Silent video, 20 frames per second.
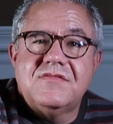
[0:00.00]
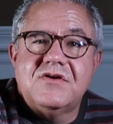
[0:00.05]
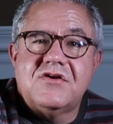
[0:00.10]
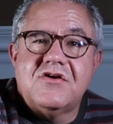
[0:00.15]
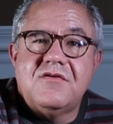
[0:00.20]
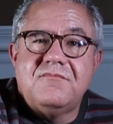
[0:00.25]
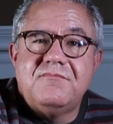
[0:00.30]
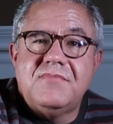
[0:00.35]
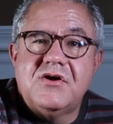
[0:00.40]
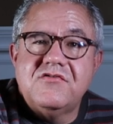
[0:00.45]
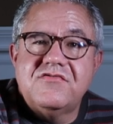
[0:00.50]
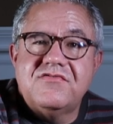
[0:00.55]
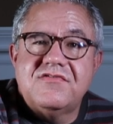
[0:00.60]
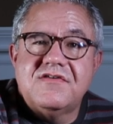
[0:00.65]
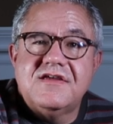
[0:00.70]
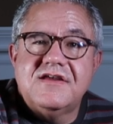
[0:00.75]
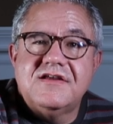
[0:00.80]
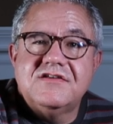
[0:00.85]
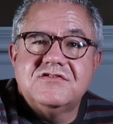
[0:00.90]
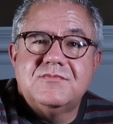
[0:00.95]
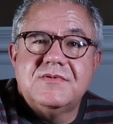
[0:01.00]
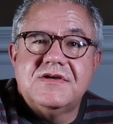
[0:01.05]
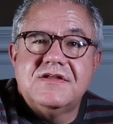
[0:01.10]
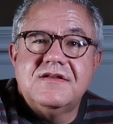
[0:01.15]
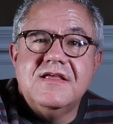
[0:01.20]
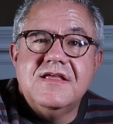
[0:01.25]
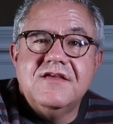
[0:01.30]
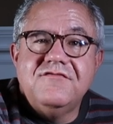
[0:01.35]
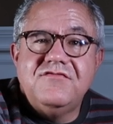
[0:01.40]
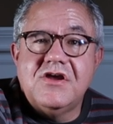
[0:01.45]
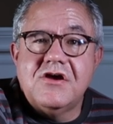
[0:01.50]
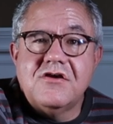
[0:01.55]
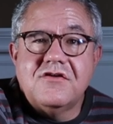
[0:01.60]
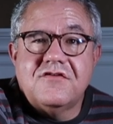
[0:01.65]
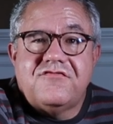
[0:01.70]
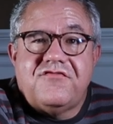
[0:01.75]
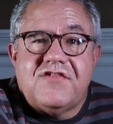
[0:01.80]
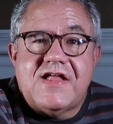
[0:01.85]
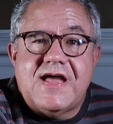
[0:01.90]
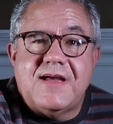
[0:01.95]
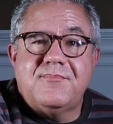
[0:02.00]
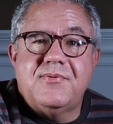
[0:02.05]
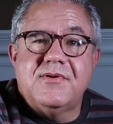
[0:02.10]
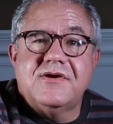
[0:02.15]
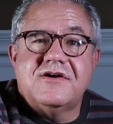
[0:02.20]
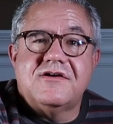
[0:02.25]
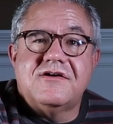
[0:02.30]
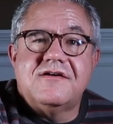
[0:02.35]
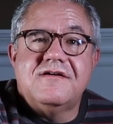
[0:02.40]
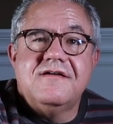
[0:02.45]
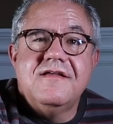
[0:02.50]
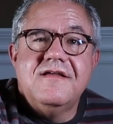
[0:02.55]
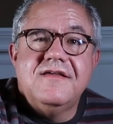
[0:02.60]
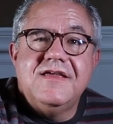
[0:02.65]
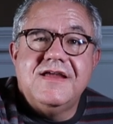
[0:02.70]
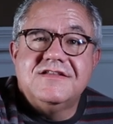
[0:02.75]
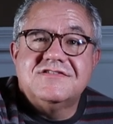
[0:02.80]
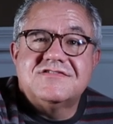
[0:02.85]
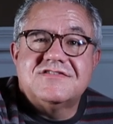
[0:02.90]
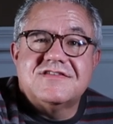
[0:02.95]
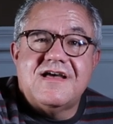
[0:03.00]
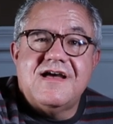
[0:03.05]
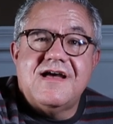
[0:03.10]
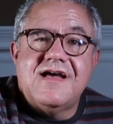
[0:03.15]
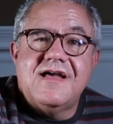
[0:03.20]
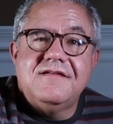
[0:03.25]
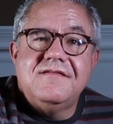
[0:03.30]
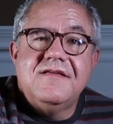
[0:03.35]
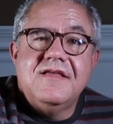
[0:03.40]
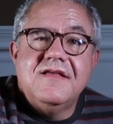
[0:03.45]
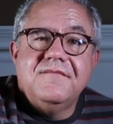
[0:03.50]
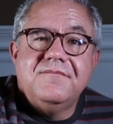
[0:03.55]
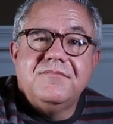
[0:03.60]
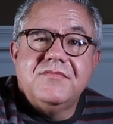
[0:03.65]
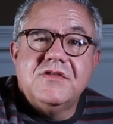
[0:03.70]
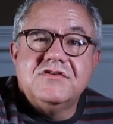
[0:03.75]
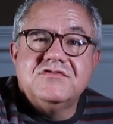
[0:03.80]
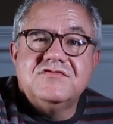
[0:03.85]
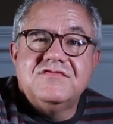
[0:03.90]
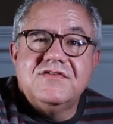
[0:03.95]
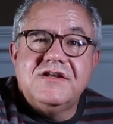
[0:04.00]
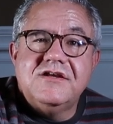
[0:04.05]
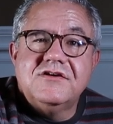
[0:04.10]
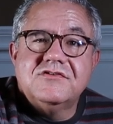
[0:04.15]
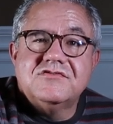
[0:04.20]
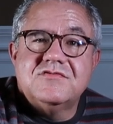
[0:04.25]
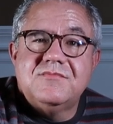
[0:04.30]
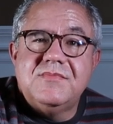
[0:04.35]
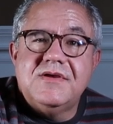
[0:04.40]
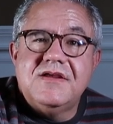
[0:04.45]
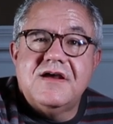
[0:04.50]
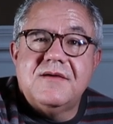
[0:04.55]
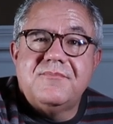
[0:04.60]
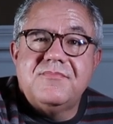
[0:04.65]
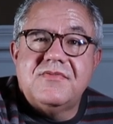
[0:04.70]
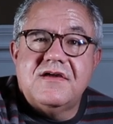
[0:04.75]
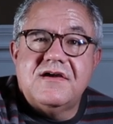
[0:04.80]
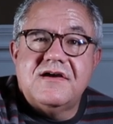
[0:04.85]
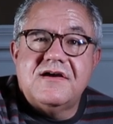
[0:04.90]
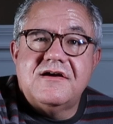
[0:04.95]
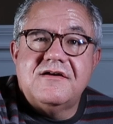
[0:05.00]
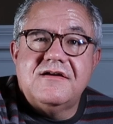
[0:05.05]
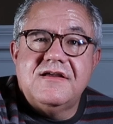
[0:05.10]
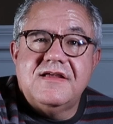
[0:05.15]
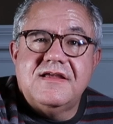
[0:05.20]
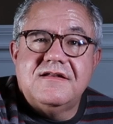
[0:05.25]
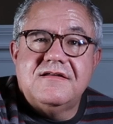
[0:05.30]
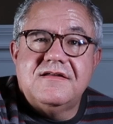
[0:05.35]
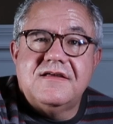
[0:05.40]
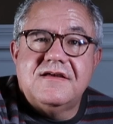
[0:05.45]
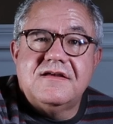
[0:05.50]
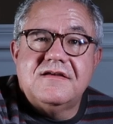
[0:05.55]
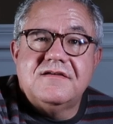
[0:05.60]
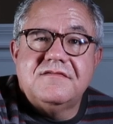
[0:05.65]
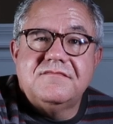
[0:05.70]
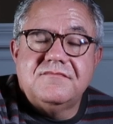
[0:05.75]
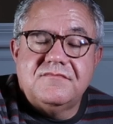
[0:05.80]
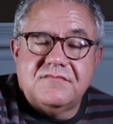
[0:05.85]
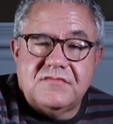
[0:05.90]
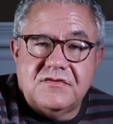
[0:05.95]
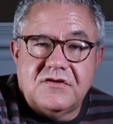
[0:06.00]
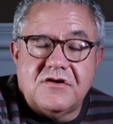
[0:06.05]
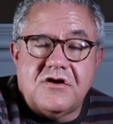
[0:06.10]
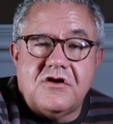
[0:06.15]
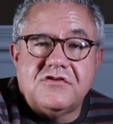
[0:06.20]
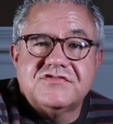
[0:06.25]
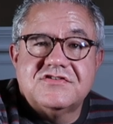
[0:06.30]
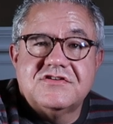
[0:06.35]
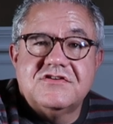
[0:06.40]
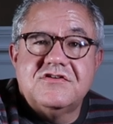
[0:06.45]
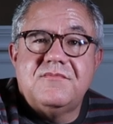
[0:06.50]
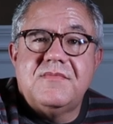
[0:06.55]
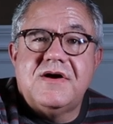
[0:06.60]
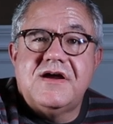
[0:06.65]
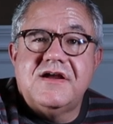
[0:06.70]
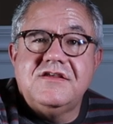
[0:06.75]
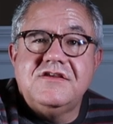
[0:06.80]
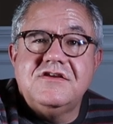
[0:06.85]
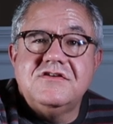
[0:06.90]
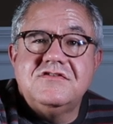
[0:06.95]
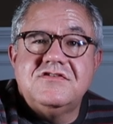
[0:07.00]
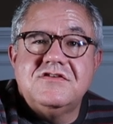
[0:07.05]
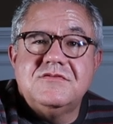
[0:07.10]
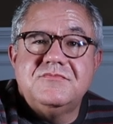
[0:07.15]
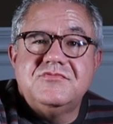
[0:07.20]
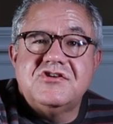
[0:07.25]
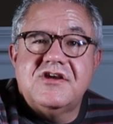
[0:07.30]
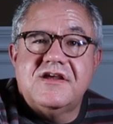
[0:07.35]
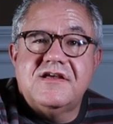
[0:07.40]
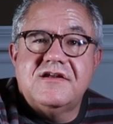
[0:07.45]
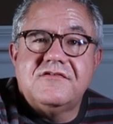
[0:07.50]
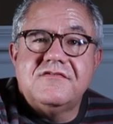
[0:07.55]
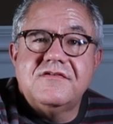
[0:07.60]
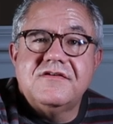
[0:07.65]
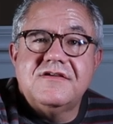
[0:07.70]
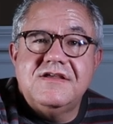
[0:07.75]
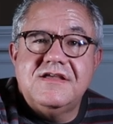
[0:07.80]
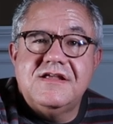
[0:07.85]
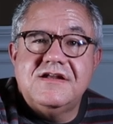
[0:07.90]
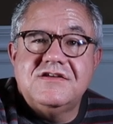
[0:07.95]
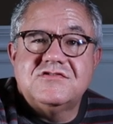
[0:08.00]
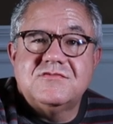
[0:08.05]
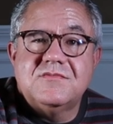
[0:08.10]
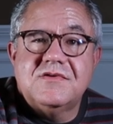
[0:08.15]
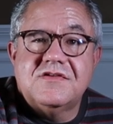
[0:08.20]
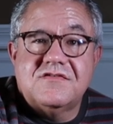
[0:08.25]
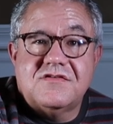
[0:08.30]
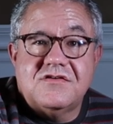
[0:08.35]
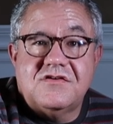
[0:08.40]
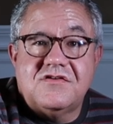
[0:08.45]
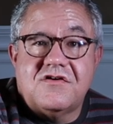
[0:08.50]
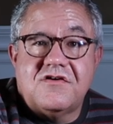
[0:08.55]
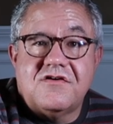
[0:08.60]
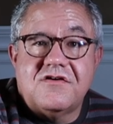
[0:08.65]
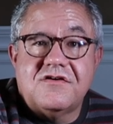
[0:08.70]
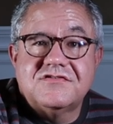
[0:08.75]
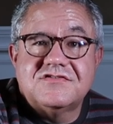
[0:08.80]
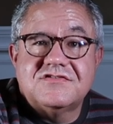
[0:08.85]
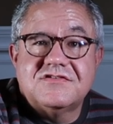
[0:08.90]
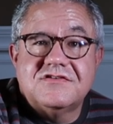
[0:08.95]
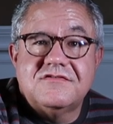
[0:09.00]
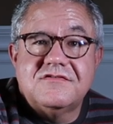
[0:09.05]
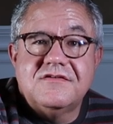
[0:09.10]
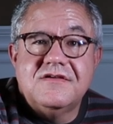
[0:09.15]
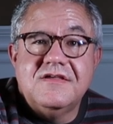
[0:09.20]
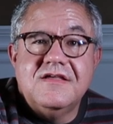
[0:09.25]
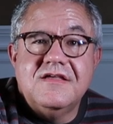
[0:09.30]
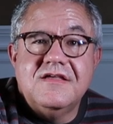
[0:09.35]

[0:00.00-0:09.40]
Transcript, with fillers: They're on both things. But if you go to the flat picker inside, those videos will be up there and uh, also my YouTube channel, Kenny Smith Guitar. So